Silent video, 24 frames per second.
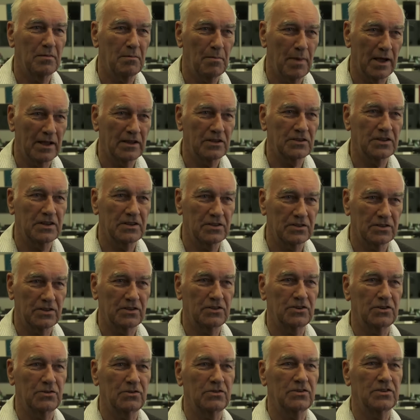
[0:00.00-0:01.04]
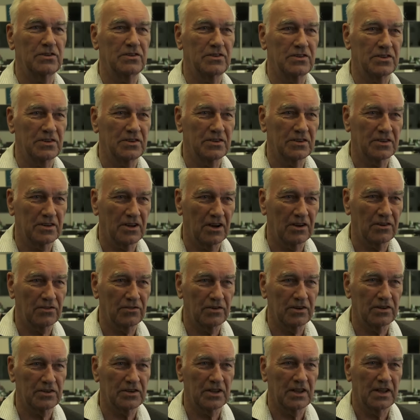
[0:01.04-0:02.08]
base institutions and
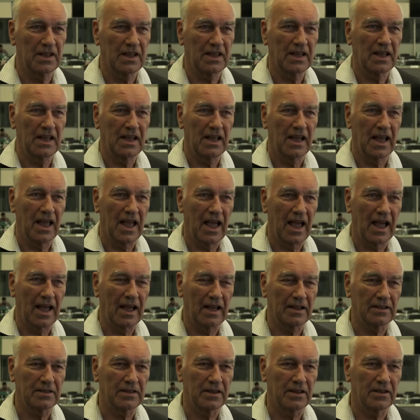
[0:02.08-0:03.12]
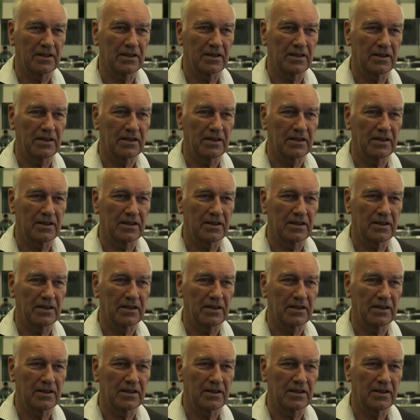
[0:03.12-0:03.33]
countries, and